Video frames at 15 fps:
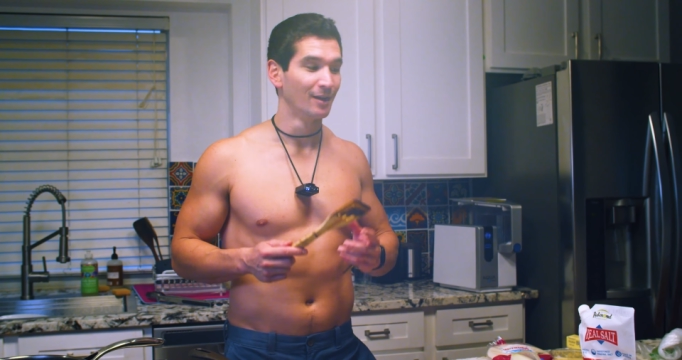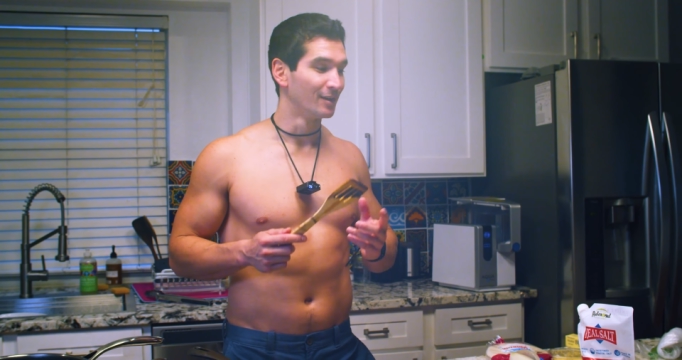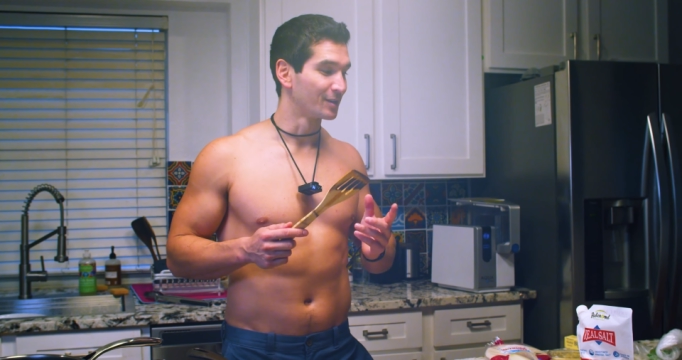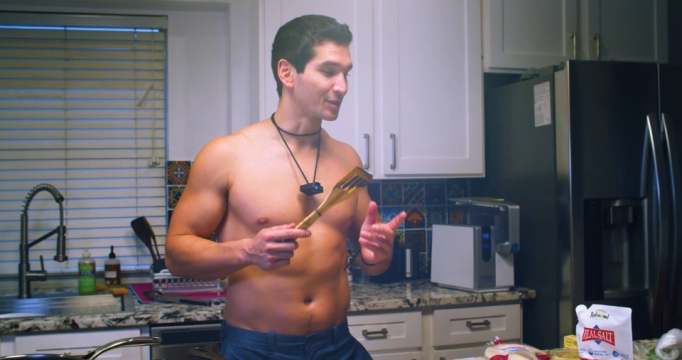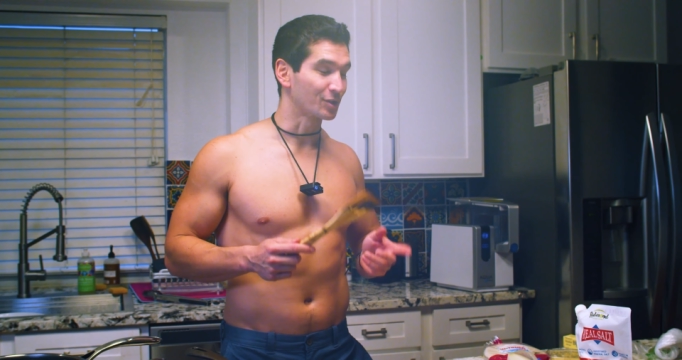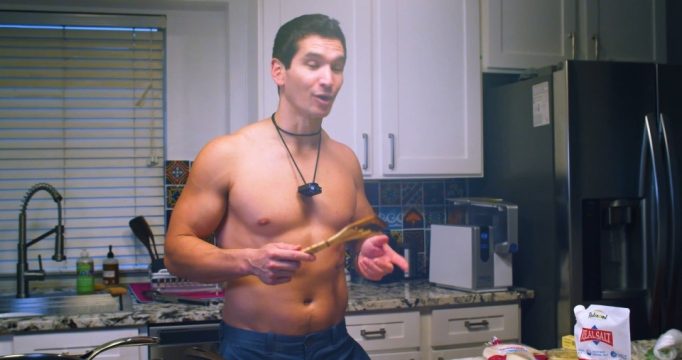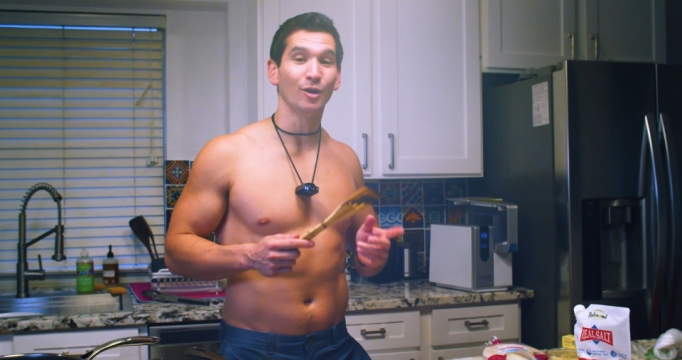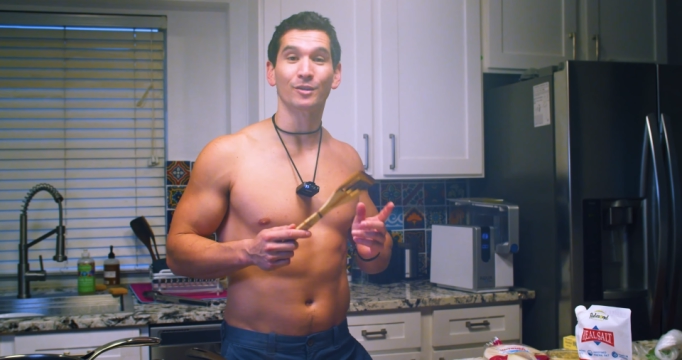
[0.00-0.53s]

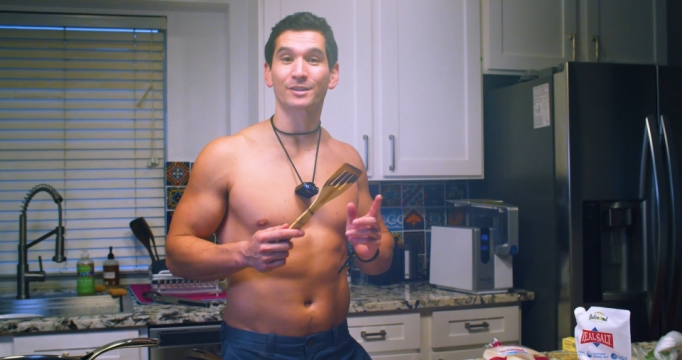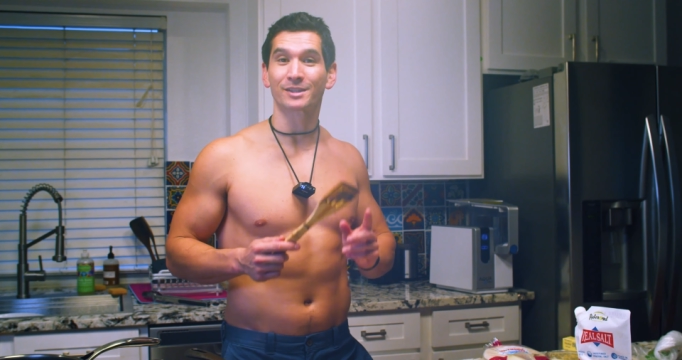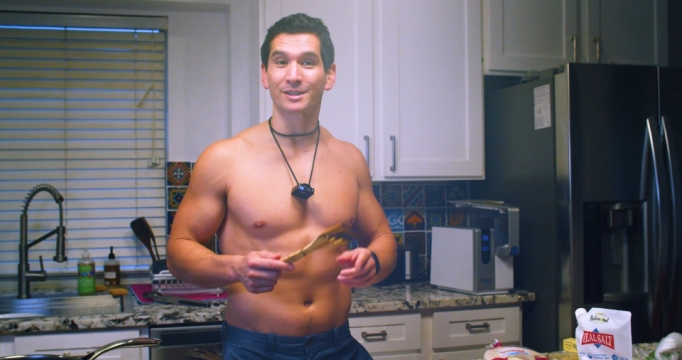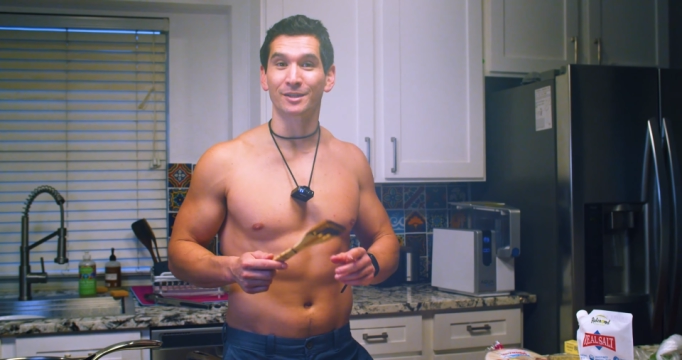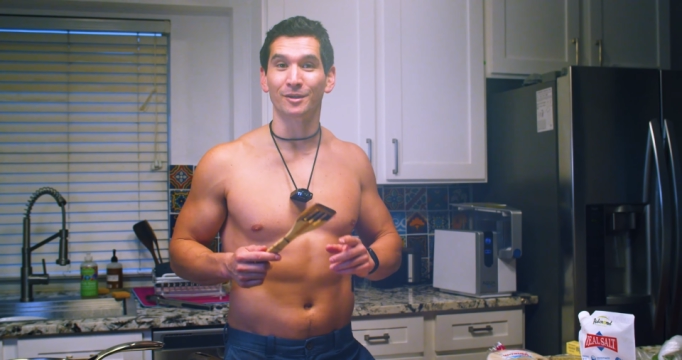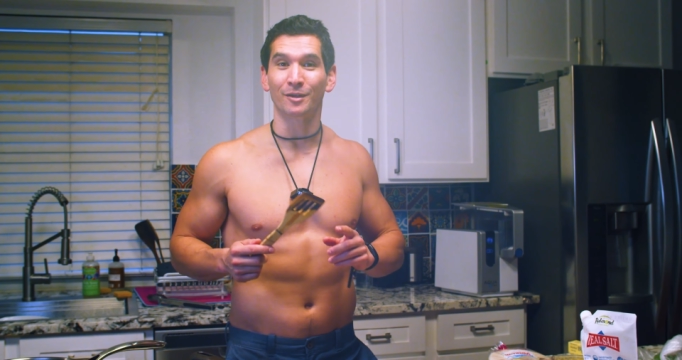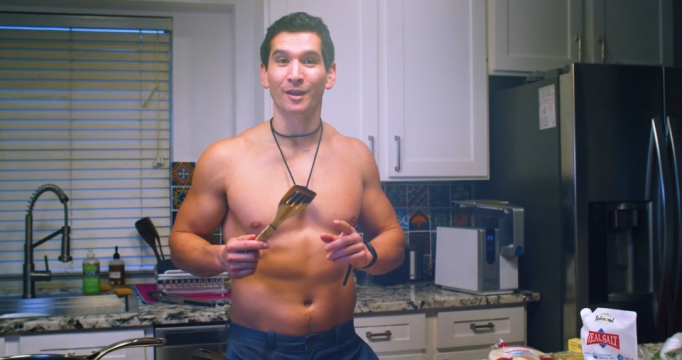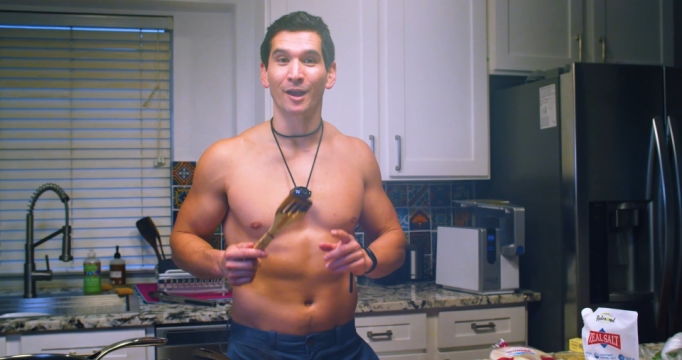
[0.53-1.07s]
Salt
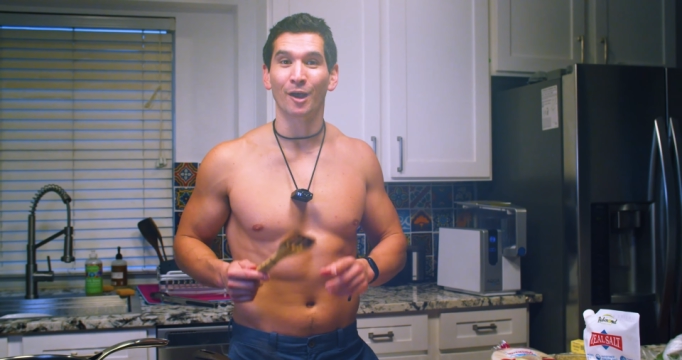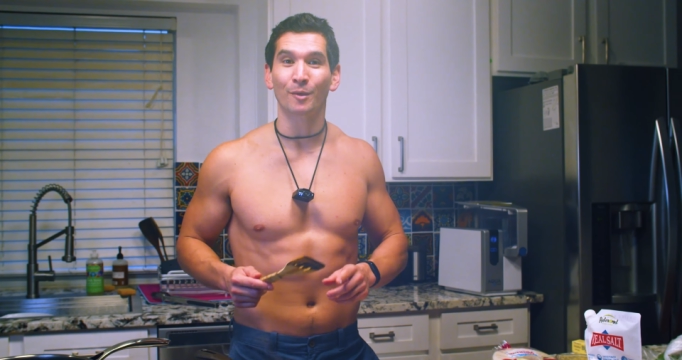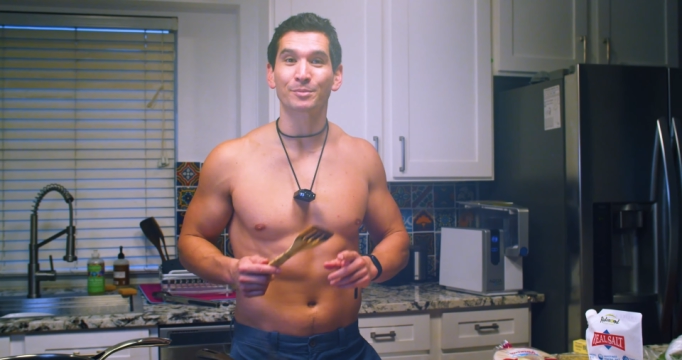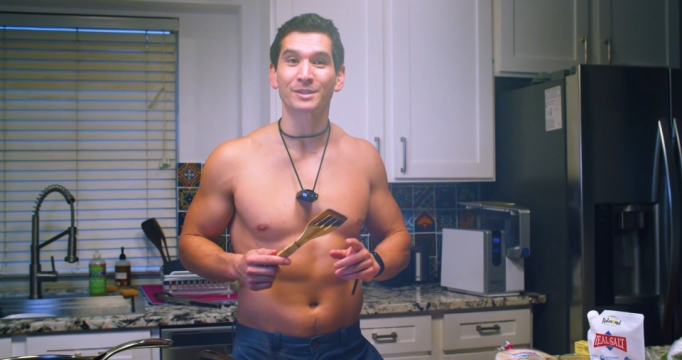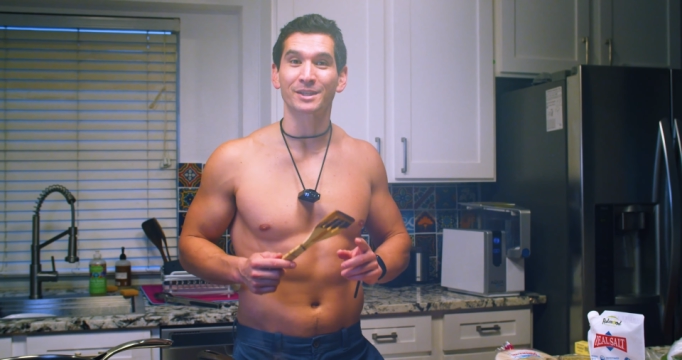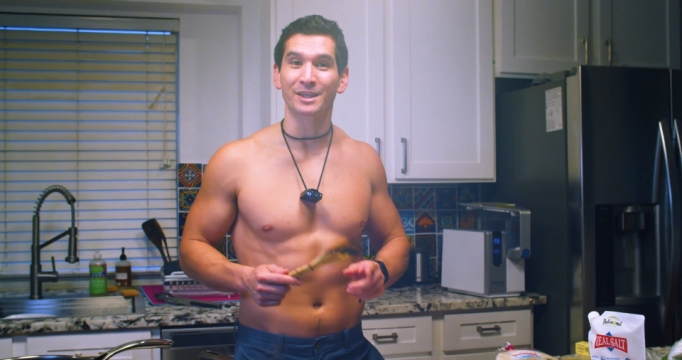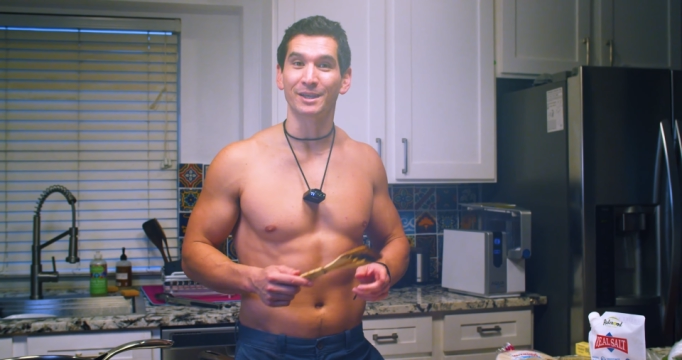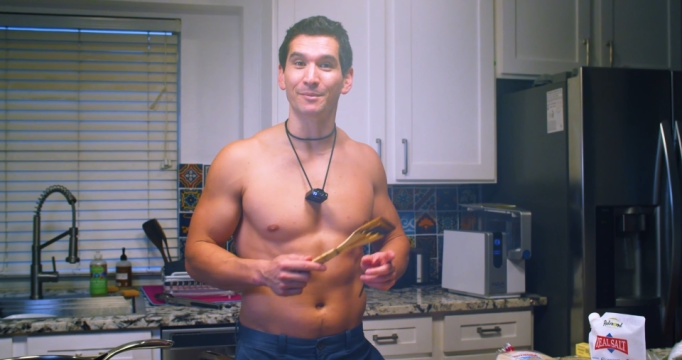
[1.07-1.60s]
still
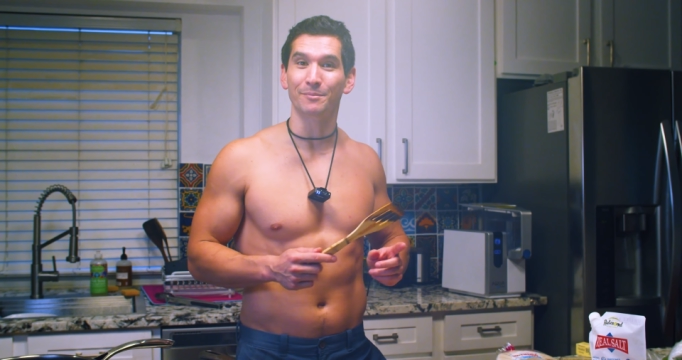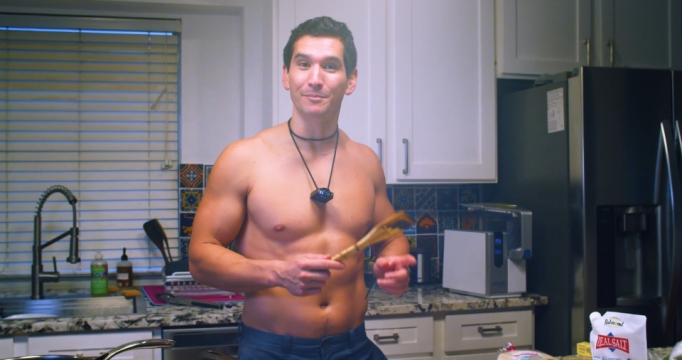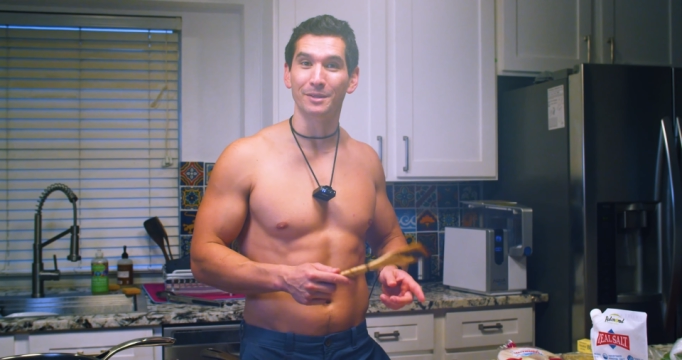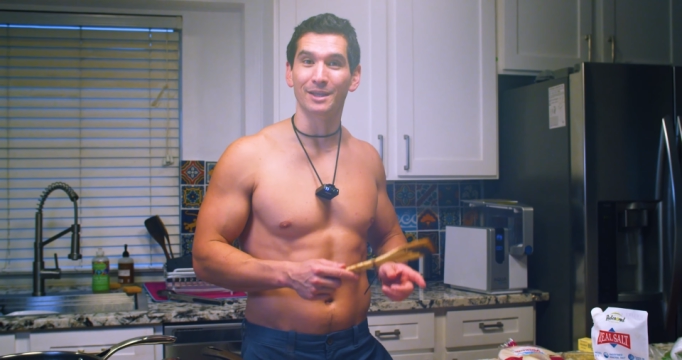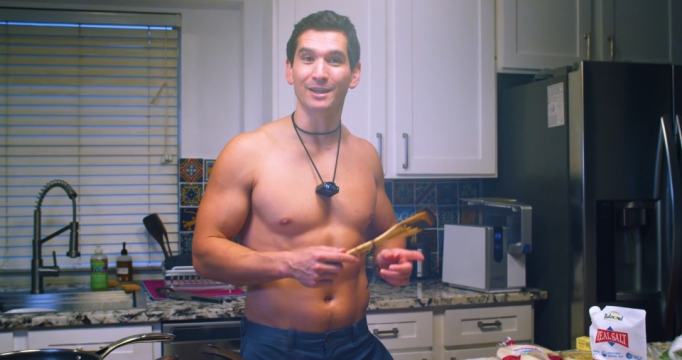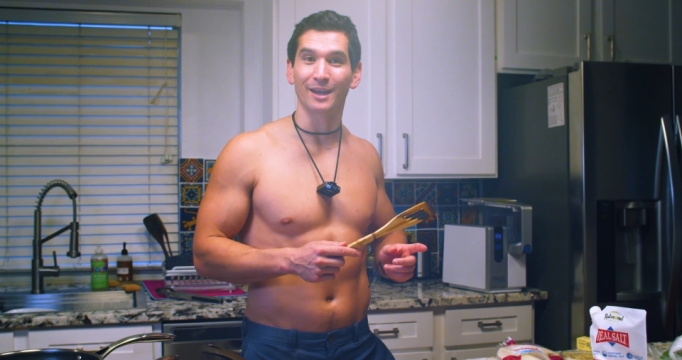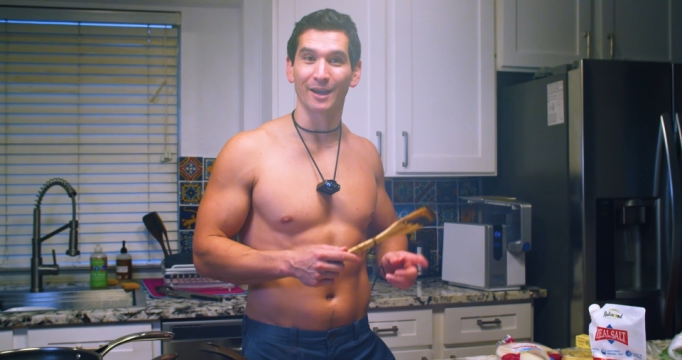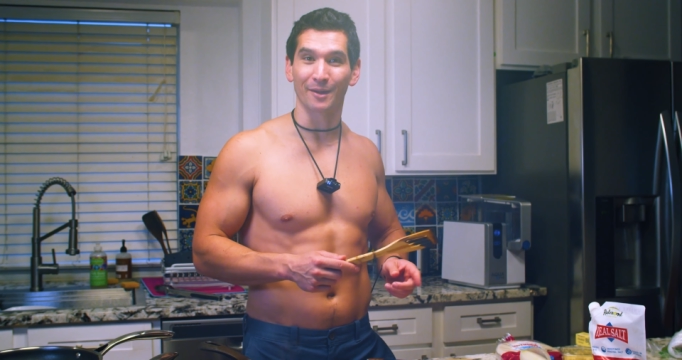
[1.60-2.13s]
helps keep
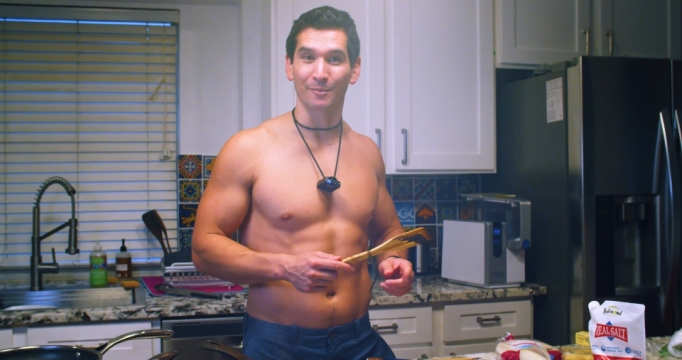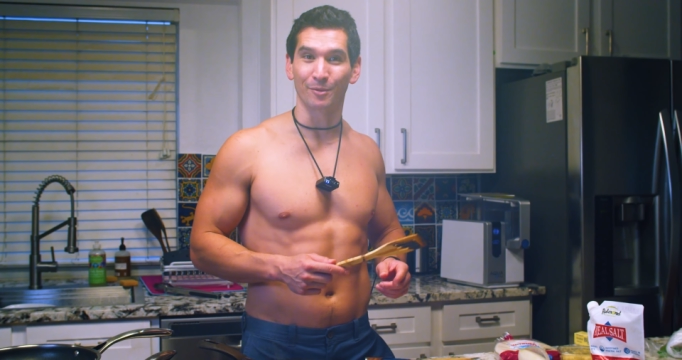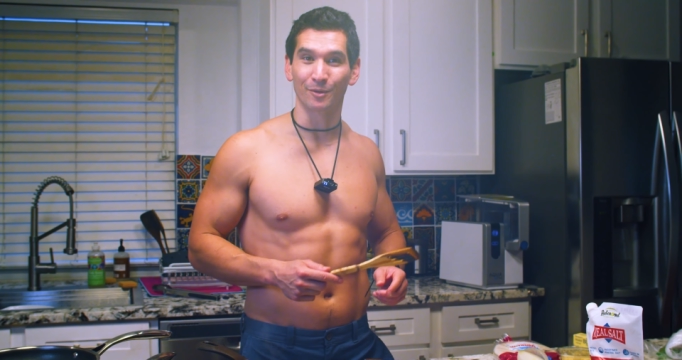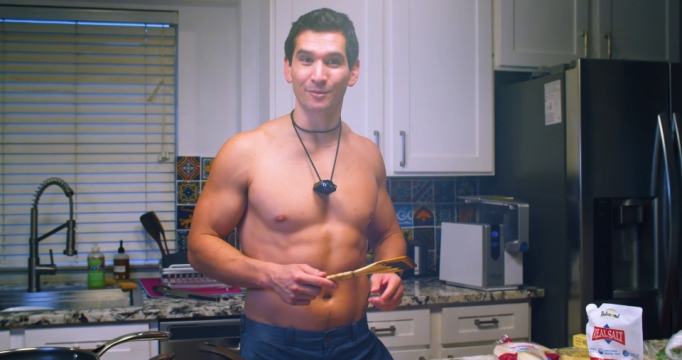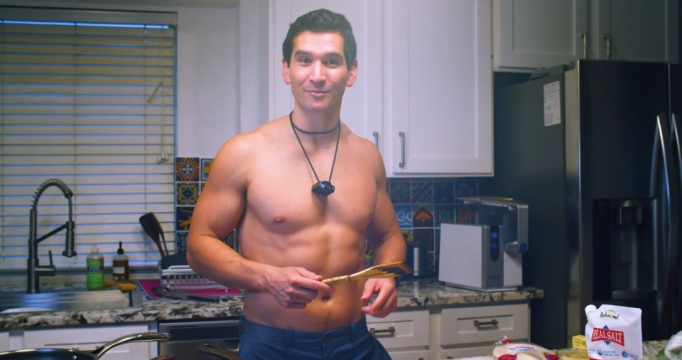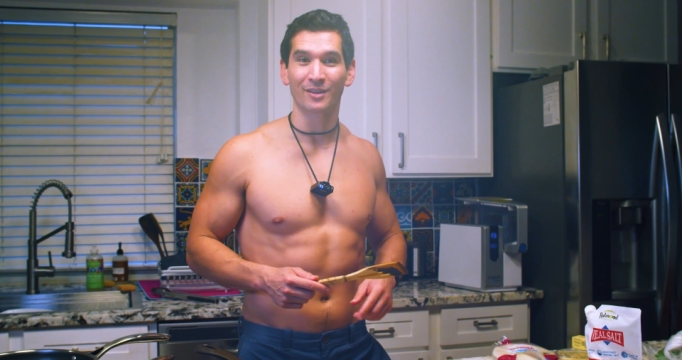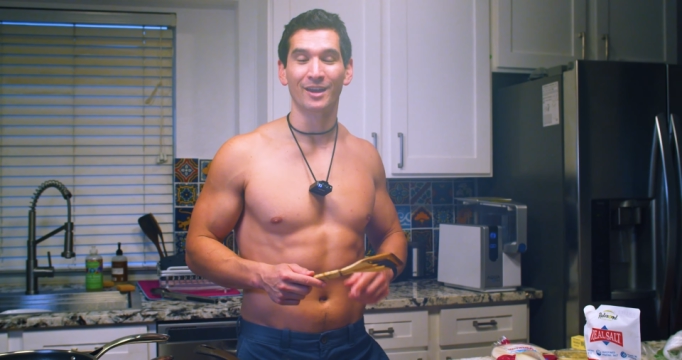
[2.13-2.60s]
meat edible,